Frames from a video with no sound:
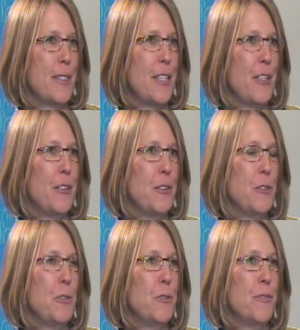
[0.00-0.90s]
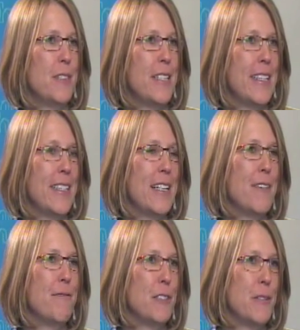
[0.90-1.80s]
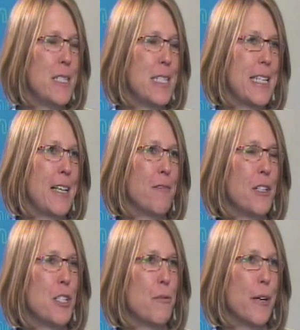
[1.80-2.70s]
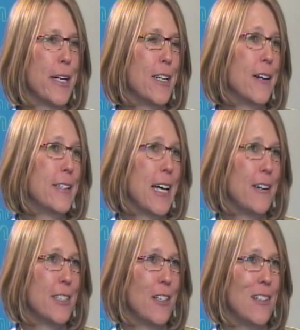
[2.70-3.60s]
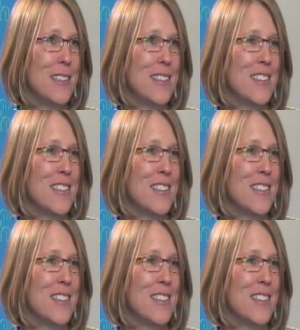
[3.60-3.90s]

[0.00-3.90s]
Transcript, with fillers: do you see it influencing what you're working on now at all?